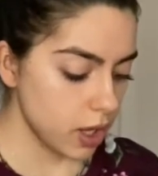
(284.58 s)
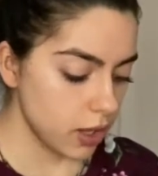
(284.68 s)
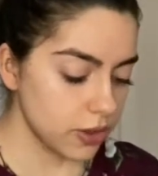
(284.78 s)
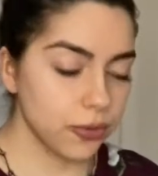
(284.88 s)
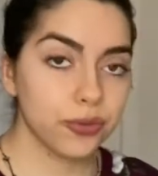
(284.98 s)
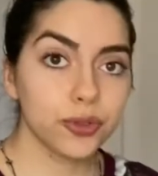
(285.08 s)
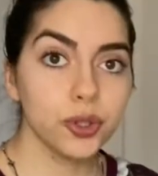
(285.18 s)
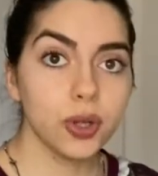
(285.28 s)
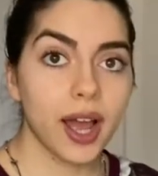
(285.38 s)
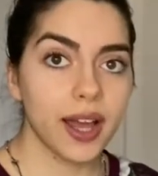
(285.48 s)
the
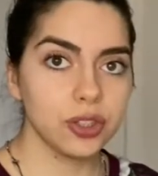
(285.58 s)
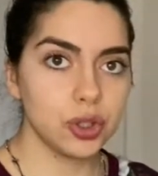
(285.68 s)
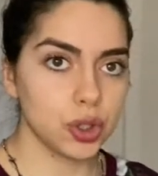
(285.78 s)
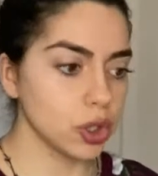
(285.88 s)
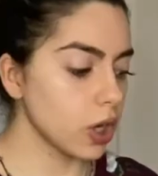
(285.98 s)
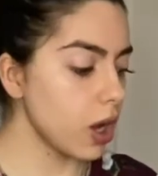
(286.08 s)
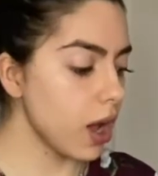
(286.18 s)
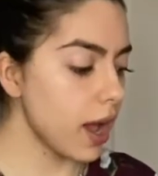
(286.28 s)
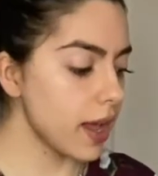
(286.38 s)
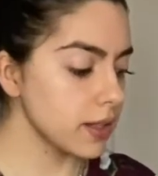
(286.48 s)
fruit has sugar
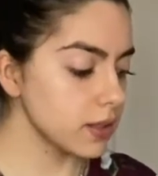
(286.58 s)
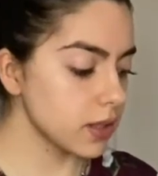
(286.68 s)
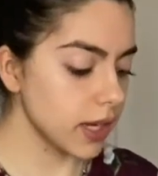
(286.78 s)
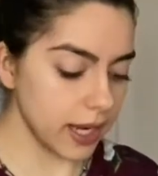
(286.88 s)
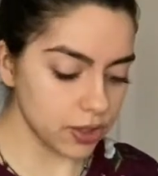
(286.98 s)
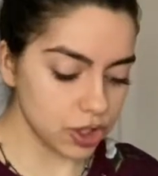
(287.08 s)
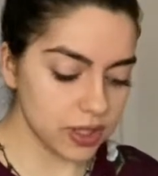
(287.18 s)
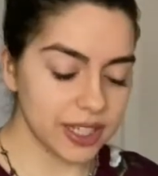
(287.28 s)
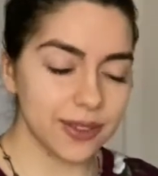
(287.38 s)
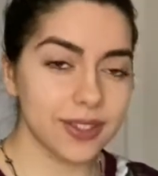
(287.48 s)
and it
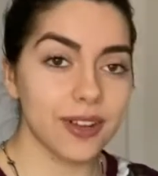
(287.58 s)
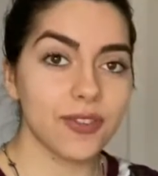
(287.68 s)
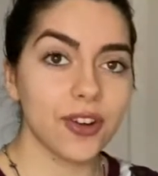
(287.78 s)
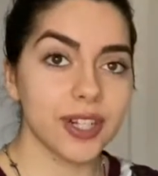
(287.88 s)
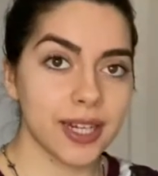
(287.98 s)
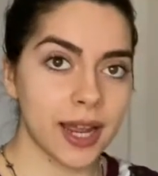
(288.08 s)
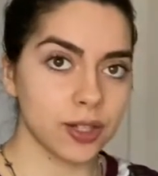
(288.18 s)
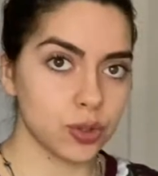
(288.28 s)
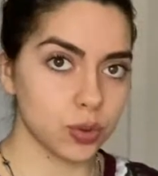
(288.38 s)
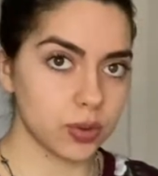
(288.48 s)
just gives it a very
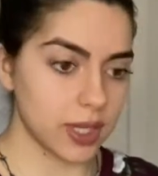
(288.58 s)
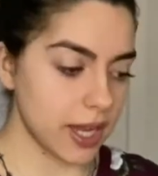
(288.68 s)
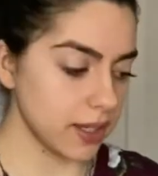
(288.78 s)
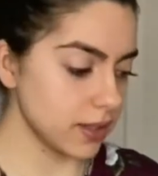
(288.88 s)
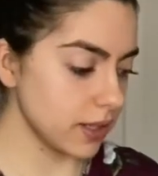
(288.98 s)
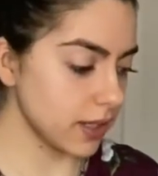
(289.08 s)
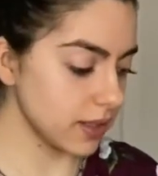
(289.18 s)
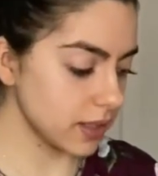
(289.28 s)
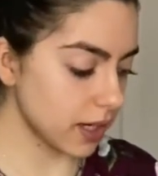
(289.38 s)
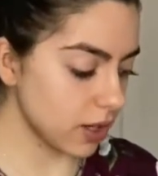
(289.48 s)
natural taste. And
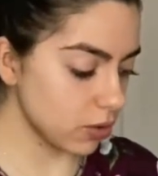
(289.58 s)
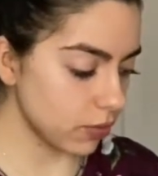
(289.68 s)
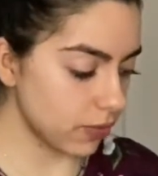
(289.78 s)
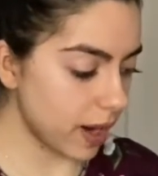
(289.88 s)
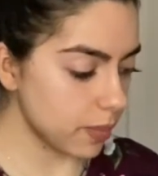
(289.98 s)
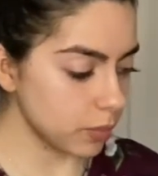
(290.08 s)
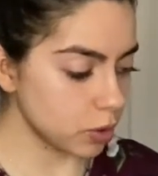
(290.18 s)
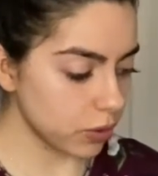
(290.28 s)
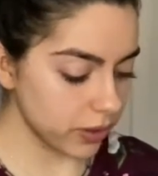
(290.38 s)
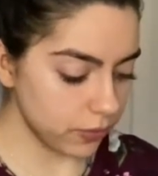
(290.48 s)
that's the kind of vibe I'm
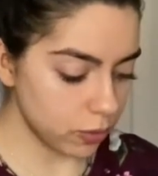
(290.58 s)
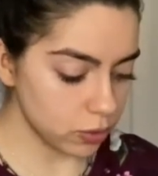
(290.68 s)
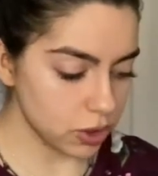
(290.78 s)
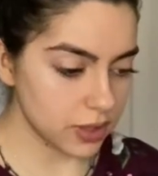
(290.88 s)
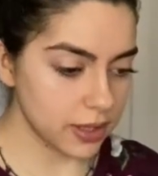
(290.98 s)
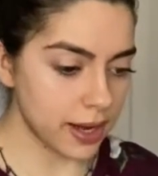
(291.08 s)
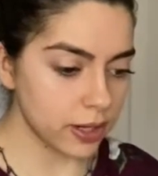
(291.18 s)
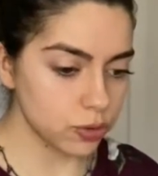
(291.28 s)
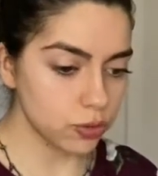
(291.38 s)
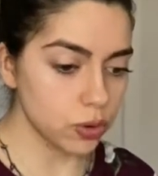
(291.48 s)
going for, just
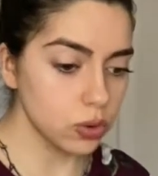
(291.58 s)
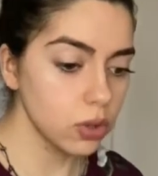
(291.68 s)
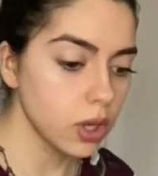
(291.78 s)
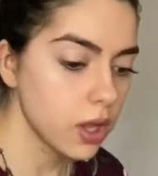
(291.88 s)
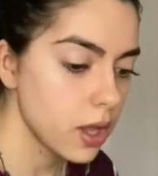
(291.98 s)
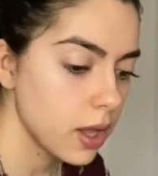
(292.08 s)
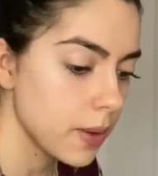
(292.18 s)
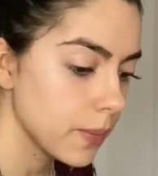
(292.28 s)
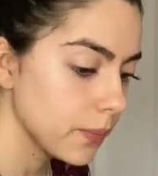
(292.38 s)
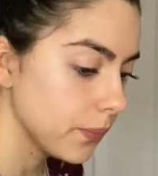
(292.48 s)
natural.
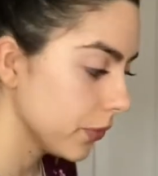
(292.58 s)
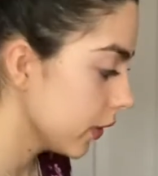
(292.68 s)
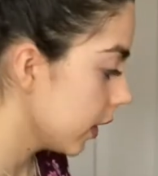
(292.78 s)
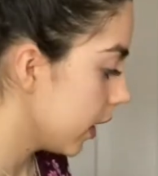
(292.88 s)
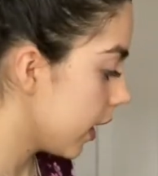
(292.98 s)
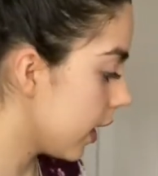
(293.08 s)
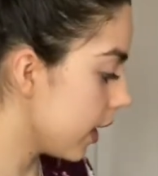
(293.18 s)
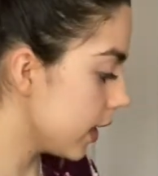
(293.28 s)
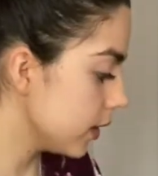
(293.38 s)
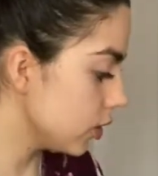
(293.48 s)

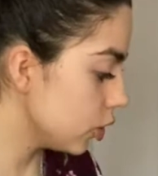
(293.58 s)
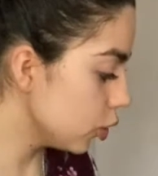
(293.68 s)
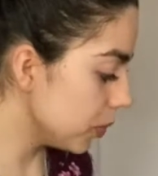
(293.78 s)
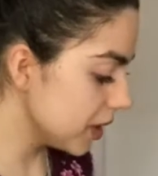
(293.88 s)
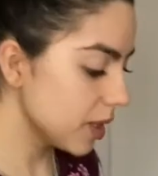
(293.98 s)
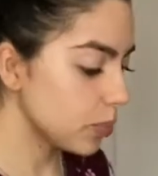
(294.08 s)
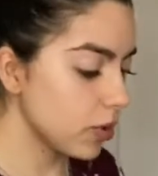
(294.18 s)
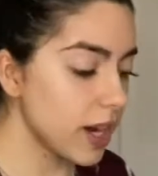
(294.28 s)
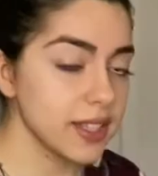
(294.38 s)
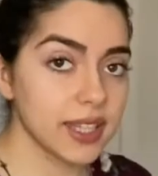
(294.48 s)
And you'll be
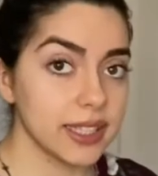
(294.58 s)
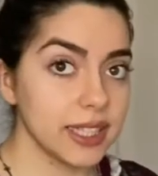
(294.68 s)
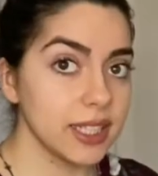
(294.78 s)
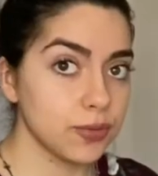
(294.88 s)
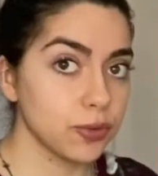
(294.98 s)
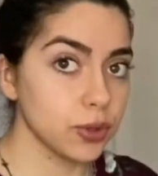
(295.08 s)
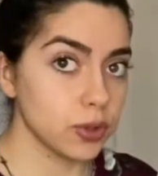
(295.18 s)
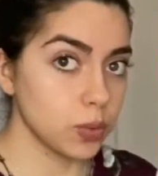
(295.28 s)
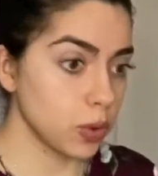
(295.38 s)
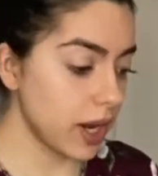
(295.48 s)
surprised that these
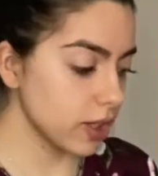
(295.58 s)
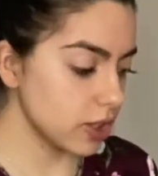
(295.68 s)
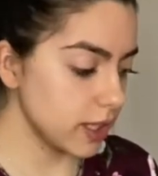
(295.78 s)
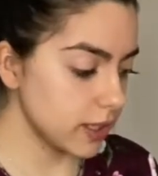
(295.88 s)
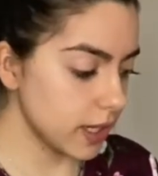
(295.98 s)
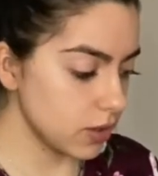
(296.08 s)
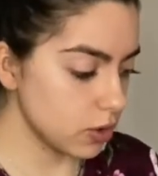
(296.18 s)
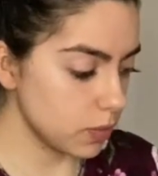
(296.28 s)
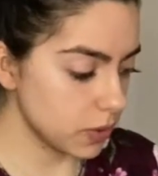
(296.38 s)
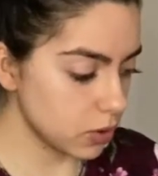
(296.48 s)
fruits will actually taste
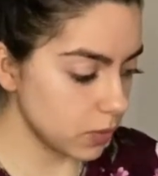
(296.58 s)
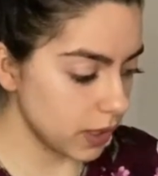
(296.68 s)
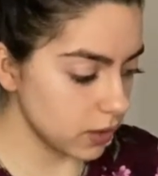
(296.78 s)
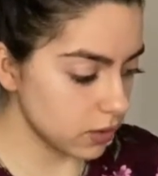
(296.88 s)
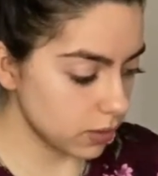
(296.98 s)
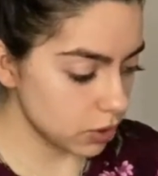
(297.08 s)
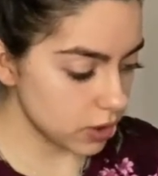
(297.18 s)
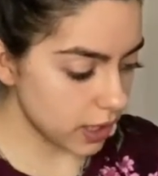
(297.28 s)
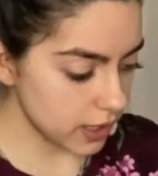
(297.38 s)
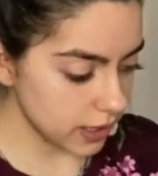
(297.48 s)
super sweet. So I'm just
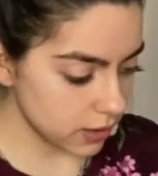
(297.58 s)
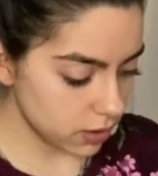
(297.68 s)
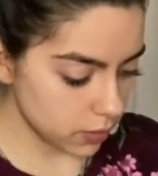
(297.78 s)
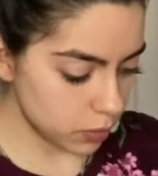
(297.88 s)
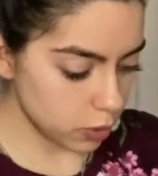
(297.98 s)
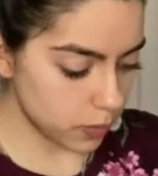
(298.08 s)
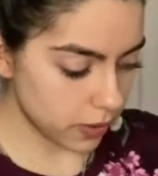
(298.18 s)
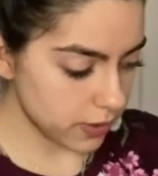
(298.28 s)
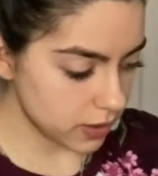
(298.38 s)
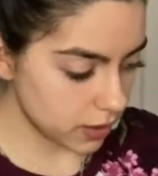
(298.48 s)
adding in the
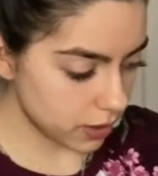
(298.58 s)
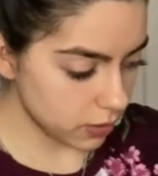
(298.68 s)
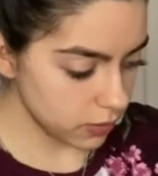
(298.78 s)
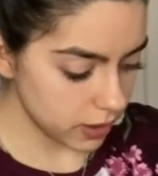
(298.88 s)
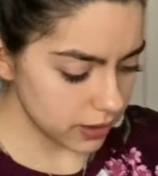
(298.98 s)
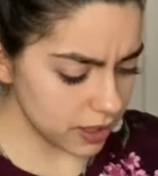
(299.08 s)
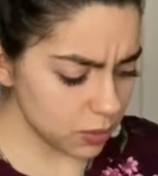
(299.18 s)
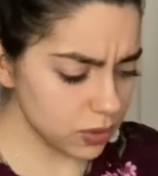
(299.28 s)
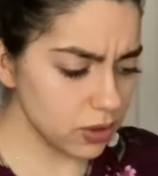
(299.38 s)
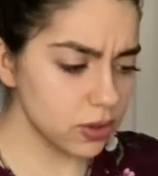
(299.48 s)
blueberries now. These
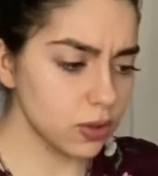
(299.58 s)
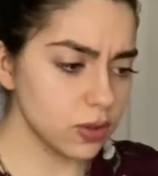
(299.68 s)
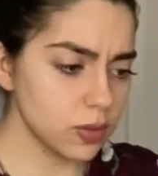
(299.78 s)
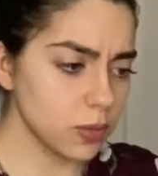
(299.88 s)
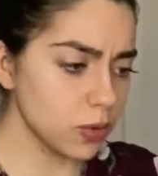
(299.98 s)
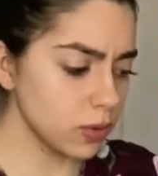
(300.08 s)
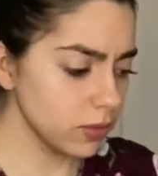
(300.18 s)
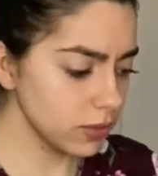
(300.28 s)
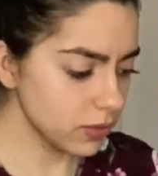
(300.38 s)
ones are so small.